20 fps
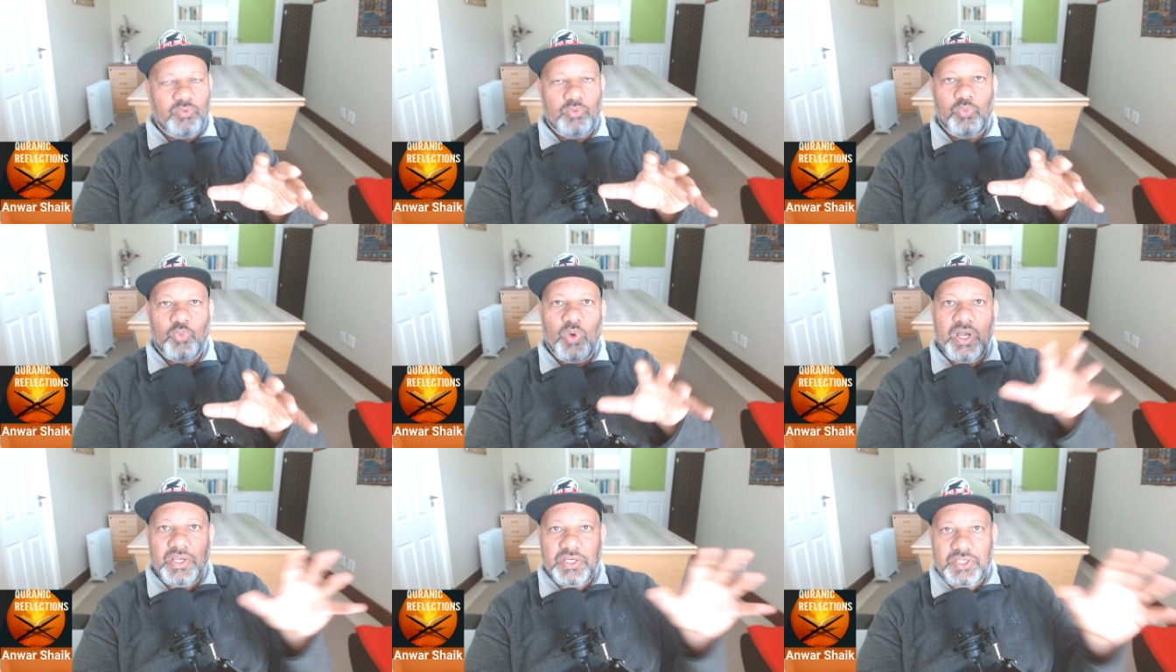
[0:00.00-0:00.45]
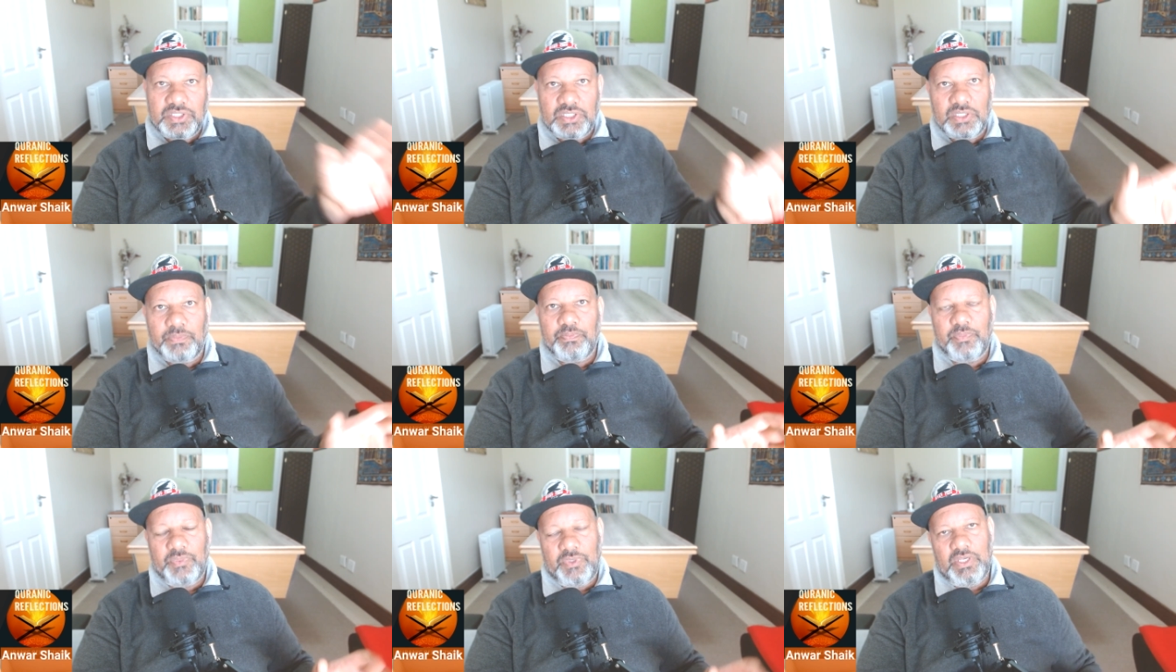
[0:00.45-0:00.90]

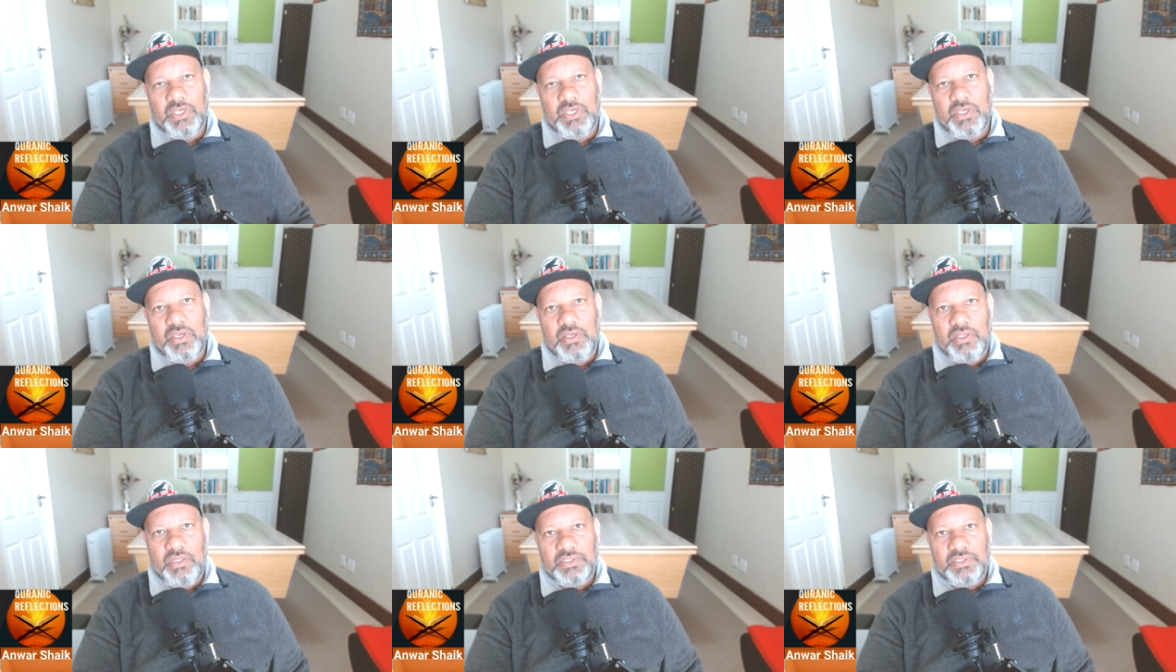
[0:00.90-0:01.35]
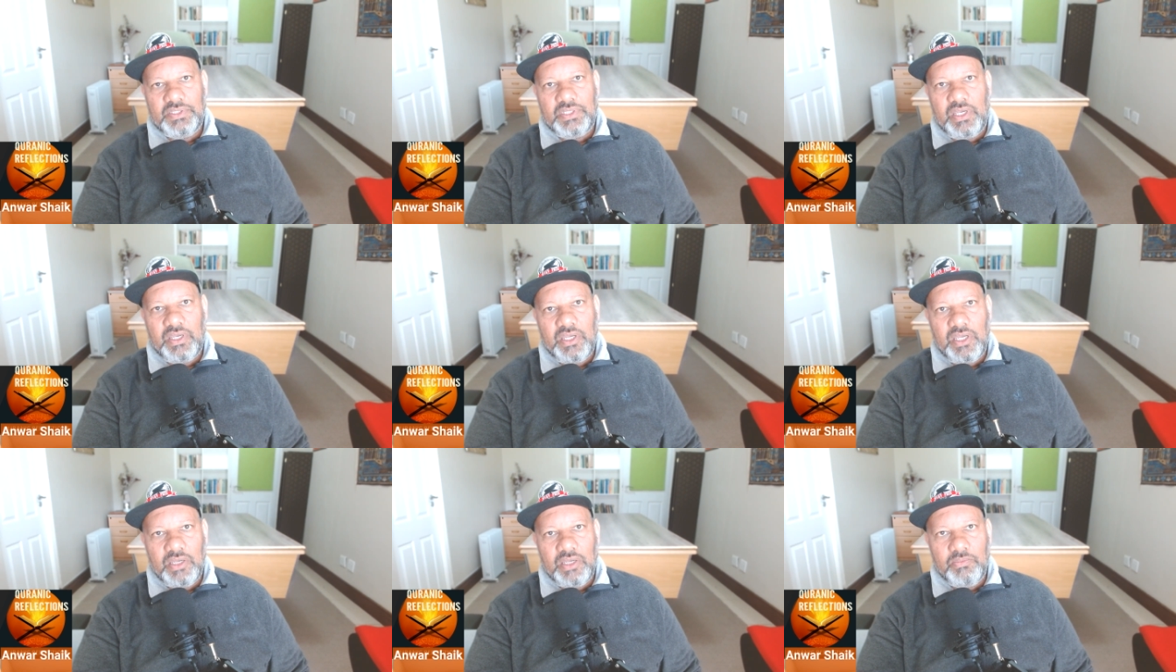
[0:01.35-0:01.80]
worship the
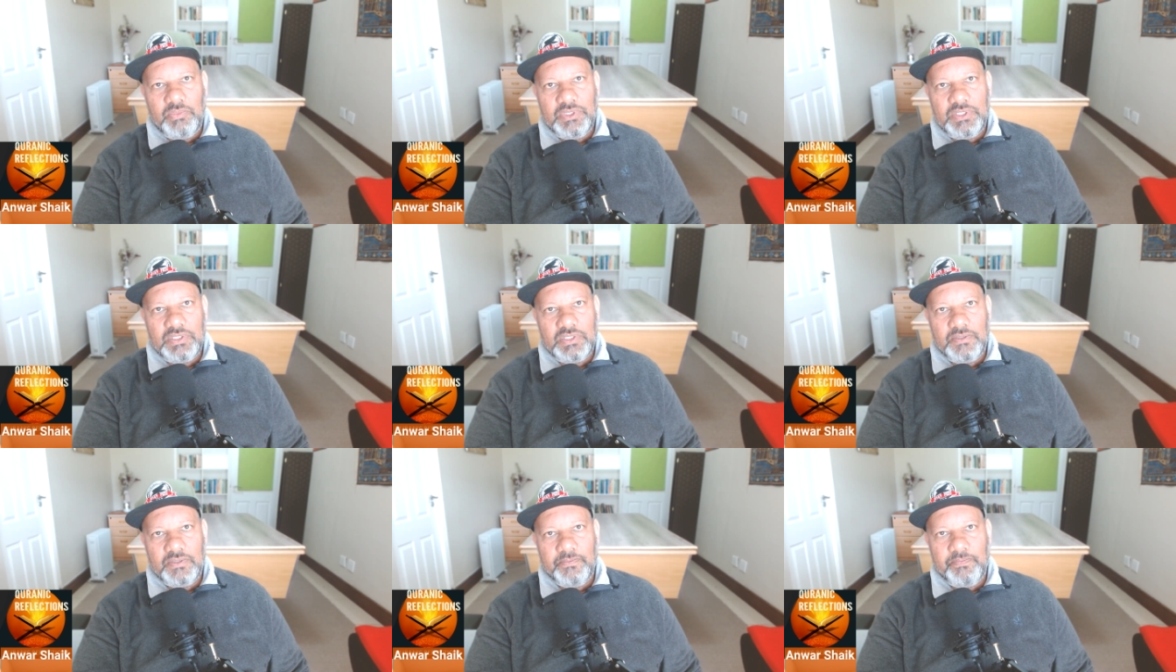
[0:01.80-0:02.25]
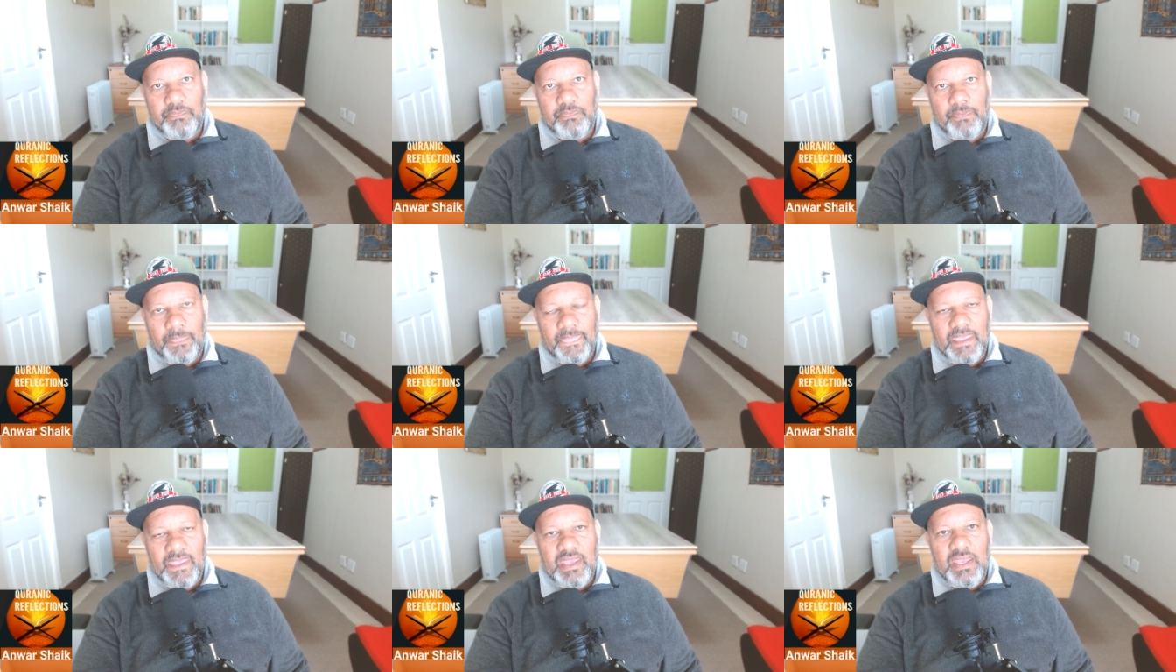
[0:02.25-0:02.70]
Sahabis.
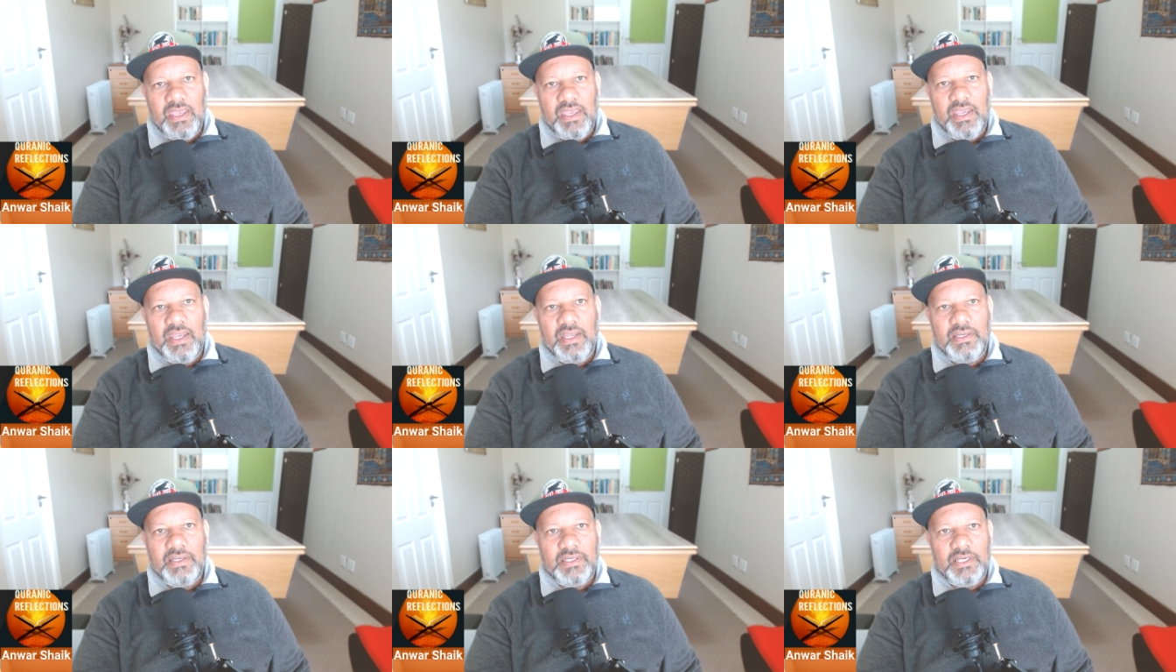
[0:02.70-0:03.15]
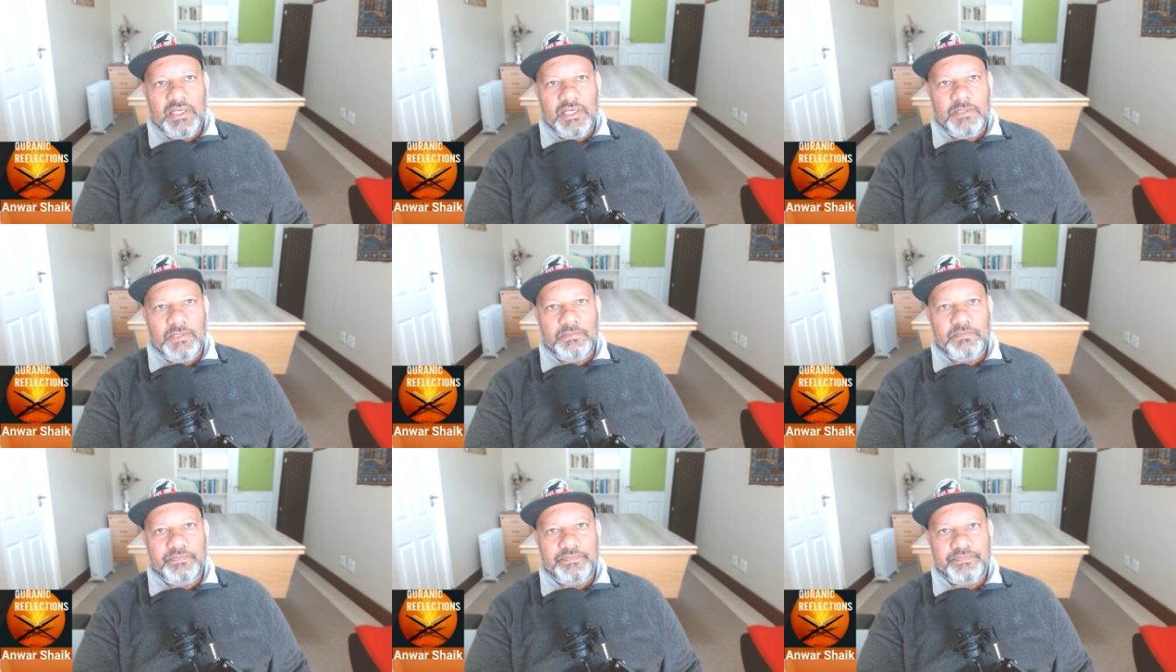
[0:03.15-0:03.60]
And
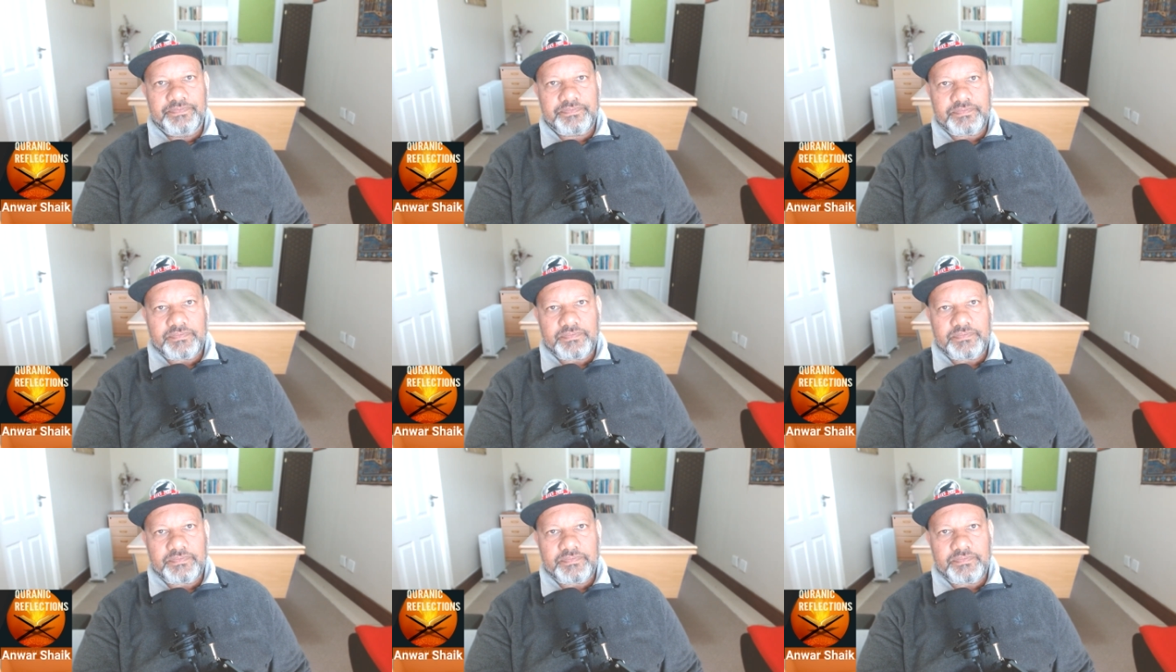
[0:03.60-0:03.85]
um,